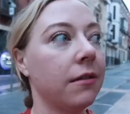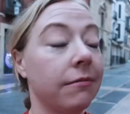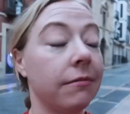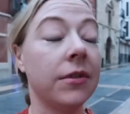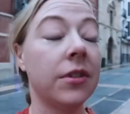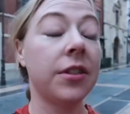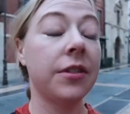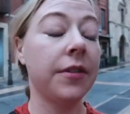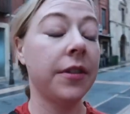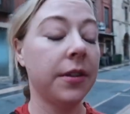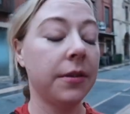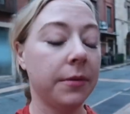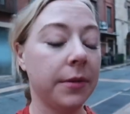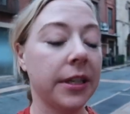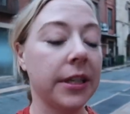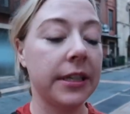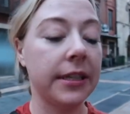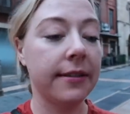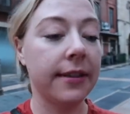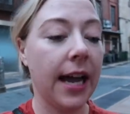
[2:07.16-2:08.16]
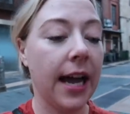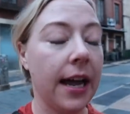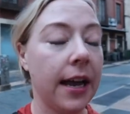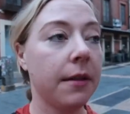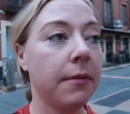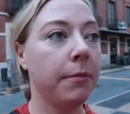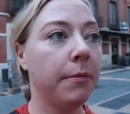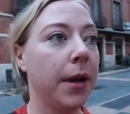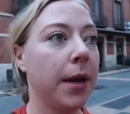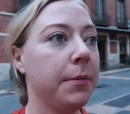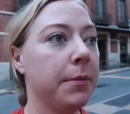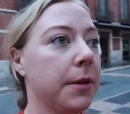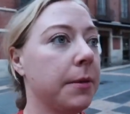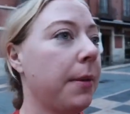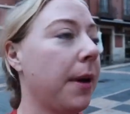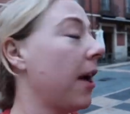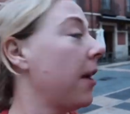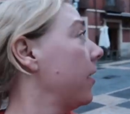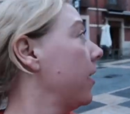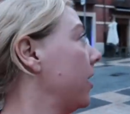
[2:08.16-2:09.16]
Just feeling really sad and bummed
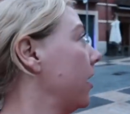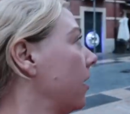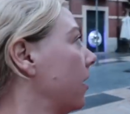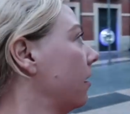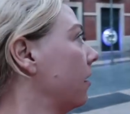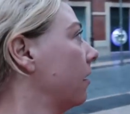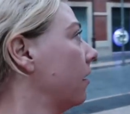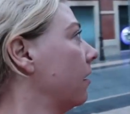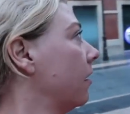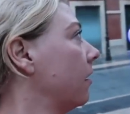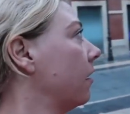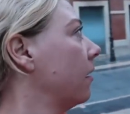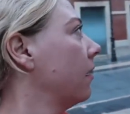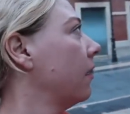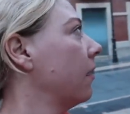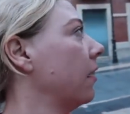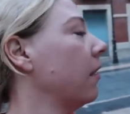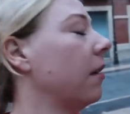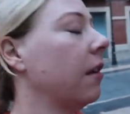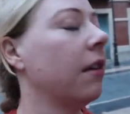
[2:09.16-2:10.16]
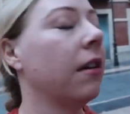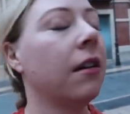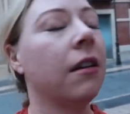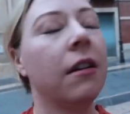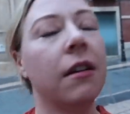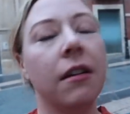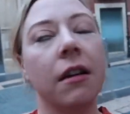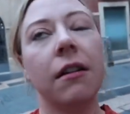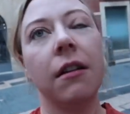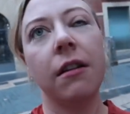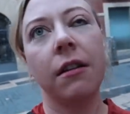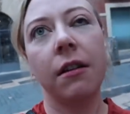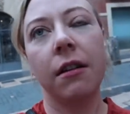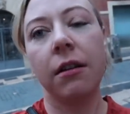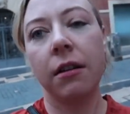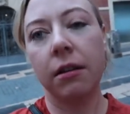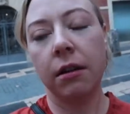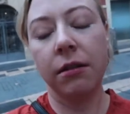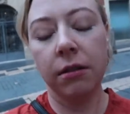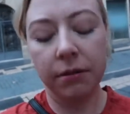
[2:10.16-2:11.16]
about it.
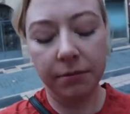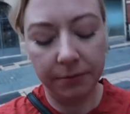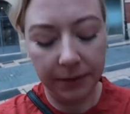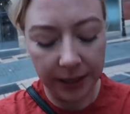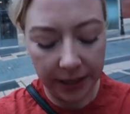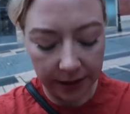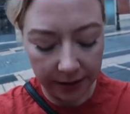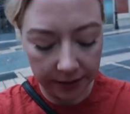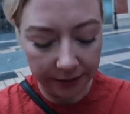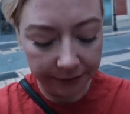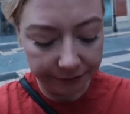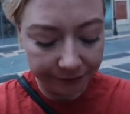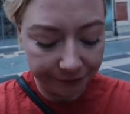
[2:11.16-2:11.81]
Oh, man.